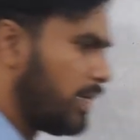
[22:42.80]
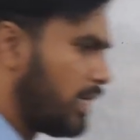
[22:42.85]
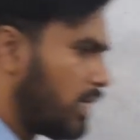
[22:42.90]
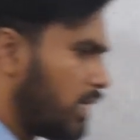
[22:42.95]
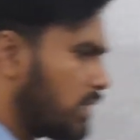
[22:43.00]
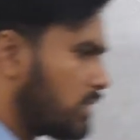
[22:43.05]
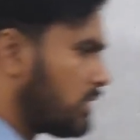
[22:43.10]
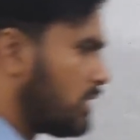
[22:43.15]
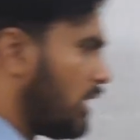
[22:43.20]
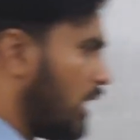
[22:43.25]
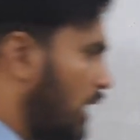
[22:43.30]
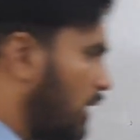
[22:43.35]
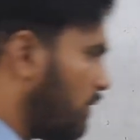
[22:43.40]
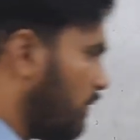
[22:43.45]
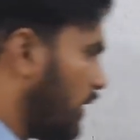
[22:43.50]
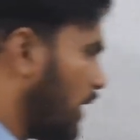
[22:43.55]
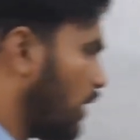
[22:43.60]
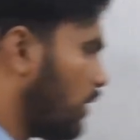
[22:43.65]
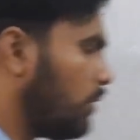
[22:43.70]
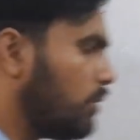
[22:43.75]
metals that
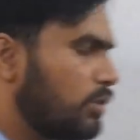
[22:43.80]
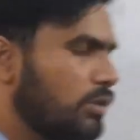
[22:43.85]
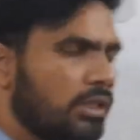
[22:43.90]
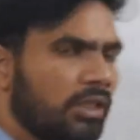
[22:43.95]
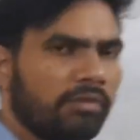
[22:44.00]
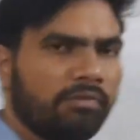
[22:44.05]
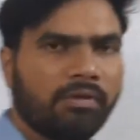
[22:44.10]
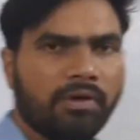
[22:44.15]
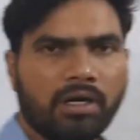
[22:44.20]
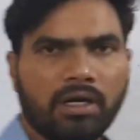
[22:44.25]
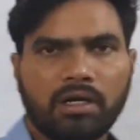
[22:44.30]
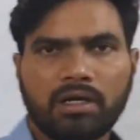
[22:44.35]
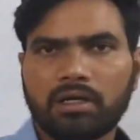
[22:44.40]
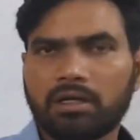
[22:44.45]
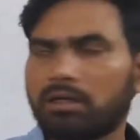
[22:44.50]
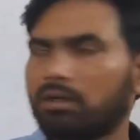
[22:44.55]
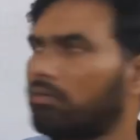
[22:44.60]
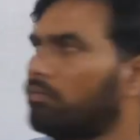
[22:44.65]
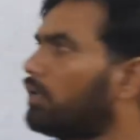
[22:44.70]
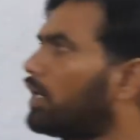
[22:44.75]
we are using for
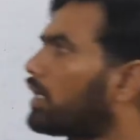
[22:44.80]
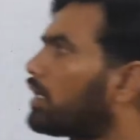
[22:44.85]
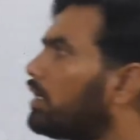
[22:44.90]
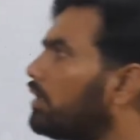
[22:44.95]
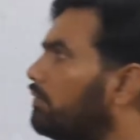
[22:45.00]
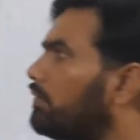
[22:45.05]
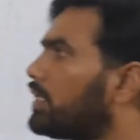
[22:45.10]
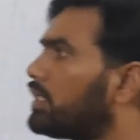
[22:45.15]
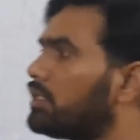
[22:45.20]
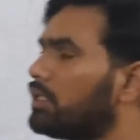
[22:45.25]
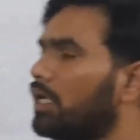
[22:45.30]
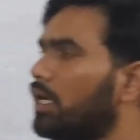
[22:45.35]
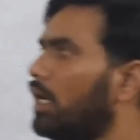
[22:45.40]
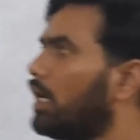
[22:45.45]
working with?